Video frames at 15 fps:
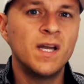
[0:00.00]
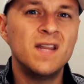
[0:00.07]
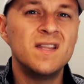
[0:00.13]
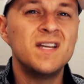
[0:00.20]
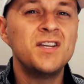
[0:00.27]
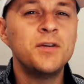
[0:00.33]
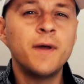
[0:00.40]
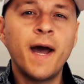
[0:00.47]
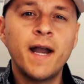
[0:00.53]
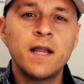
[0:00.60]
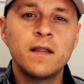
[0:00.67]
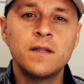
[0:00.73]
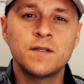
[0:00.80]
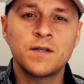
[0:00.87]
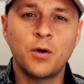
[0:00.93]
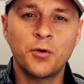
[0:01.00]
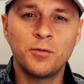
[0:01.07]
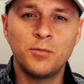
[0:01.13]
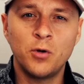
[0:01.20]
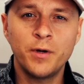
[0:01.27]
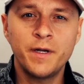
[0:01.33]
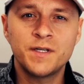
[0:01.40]
And then you add in the total
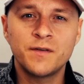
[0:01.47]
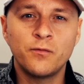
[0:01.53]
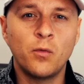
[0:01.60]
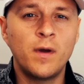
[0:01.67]
mortgage of